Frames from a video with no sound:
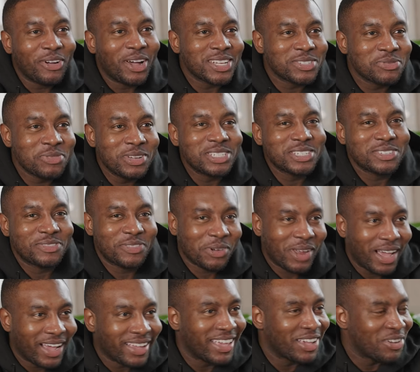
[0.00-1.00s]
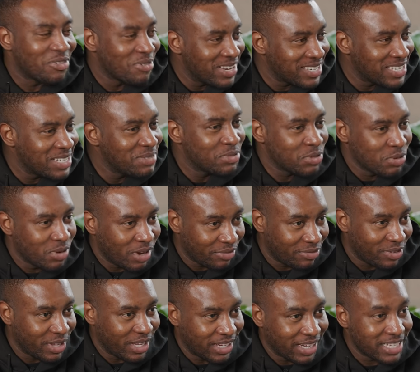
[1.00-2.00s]
For us, we just feel like okay, cool. Let's keep doing
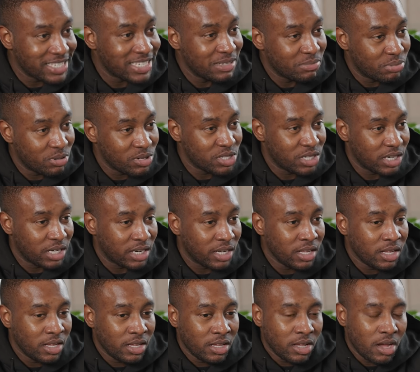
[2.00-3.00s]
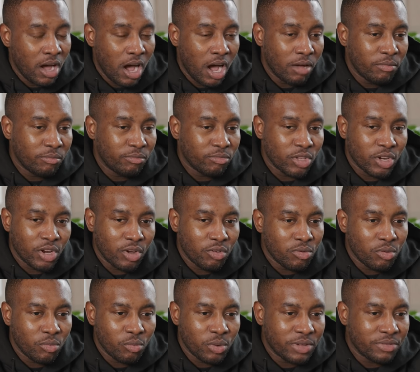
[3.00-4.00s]
our thing. Let's keep pushing. Yeah. Um, you
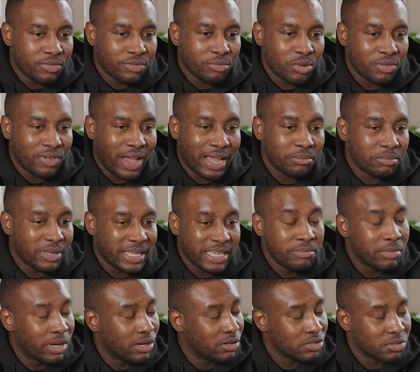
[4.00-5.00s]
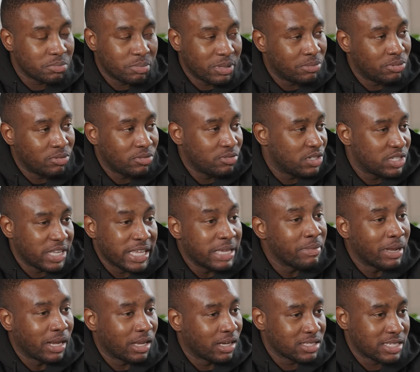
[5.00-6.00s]
know, we've we've had emails, people just
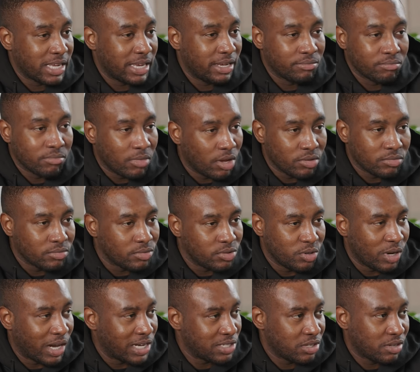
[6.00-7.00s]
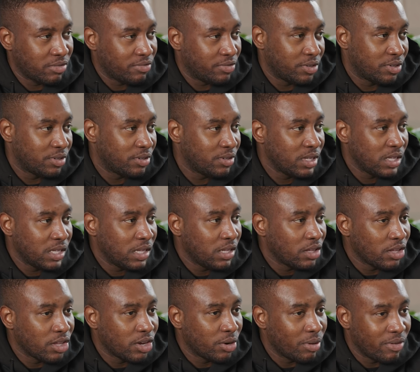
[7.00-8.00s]
emailing us saying, "Do you guys looking for
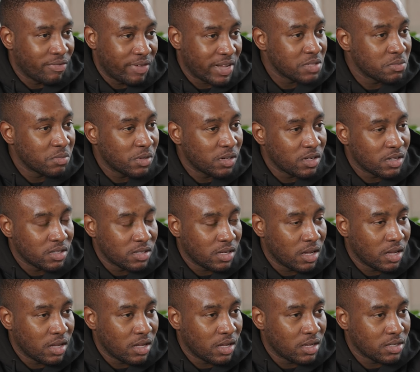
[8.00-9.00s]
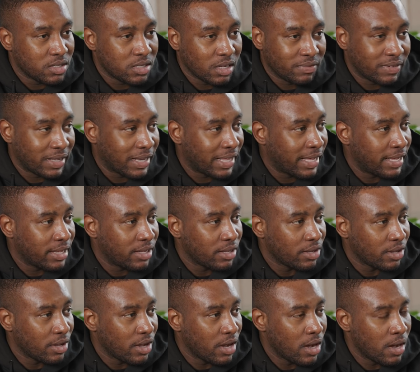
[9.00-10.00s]
you know investment and uh, stuff like
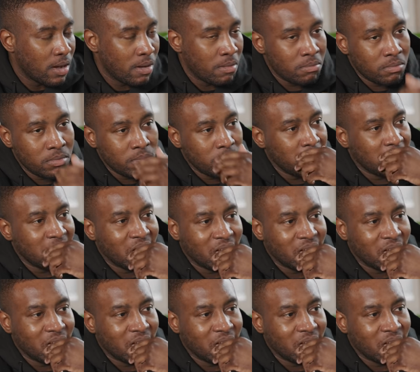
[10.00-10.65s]
that?" Um.